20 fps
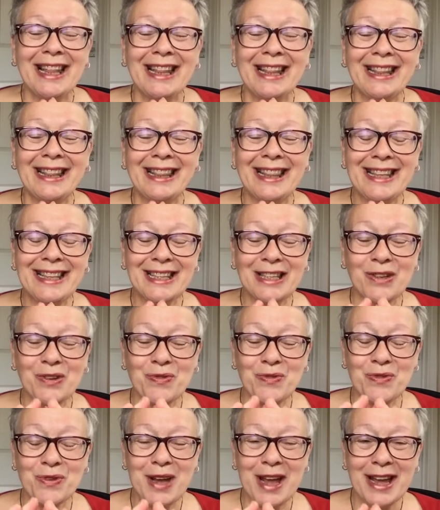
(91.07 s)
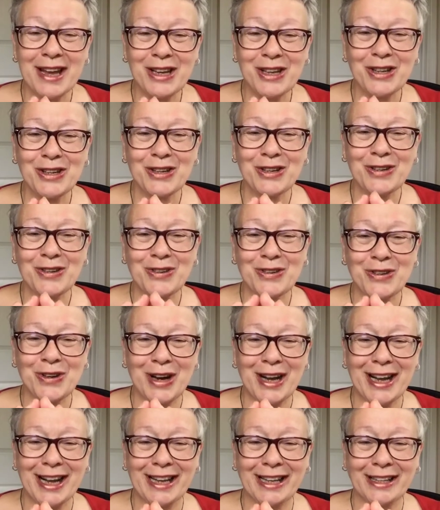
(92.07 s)
this creation
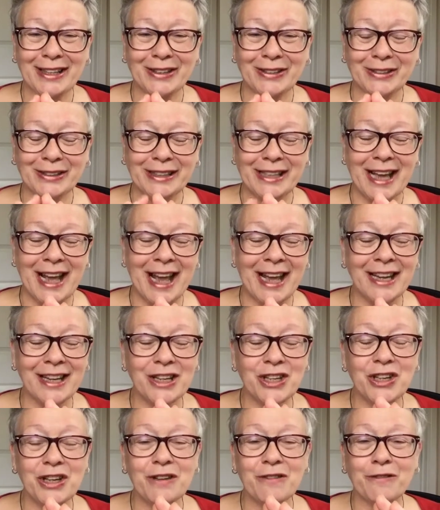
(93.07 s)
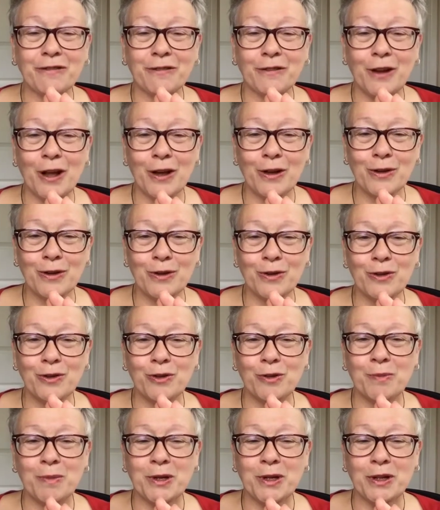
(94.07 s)
triangle, the energy
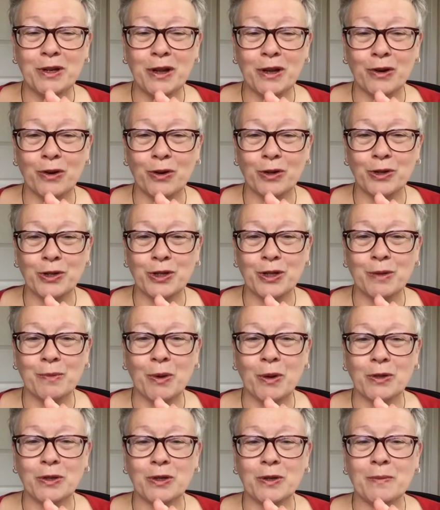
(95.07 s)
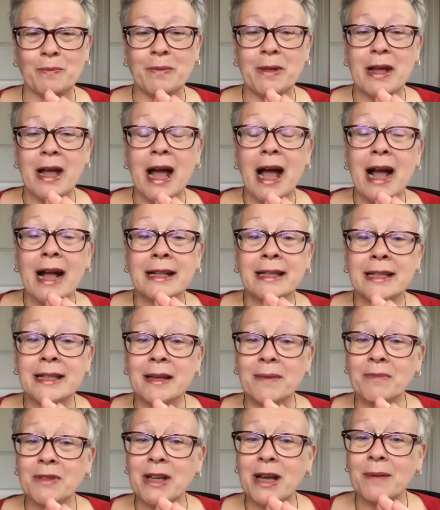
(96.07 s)
flows across the bottom, and
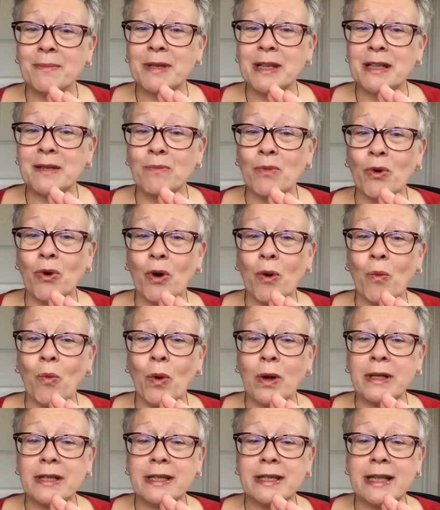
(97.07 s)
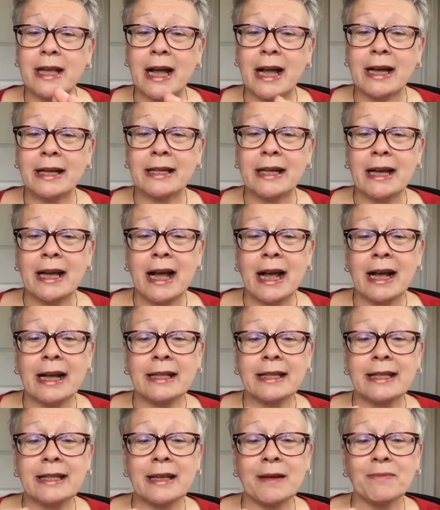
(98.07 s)
sometimes it's more on one side
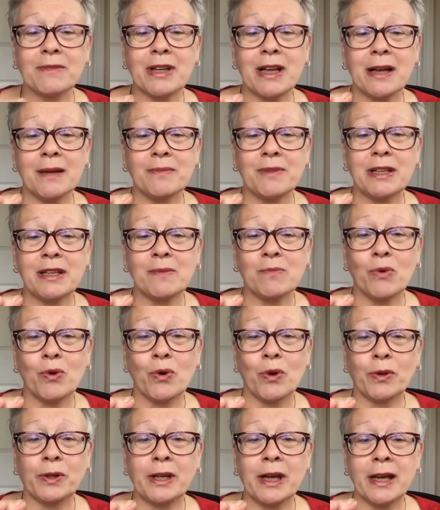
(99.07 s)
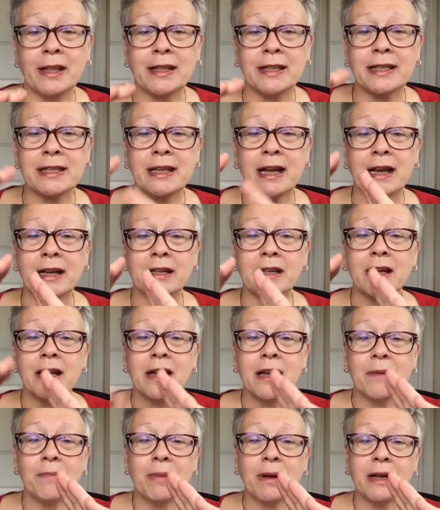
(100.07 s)
and sometimes it's more on the other side,
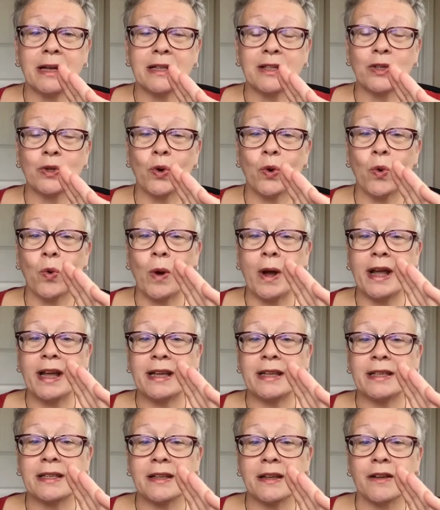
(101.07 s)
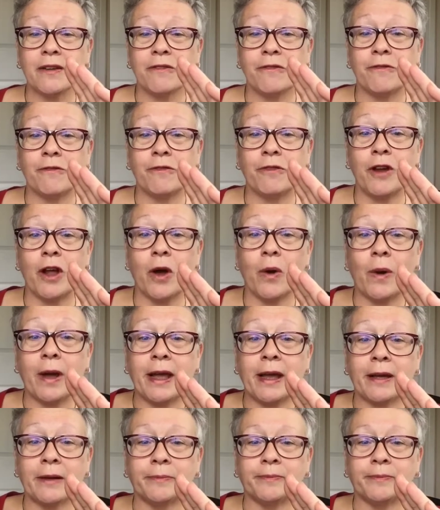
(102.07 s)
but it's always flowing.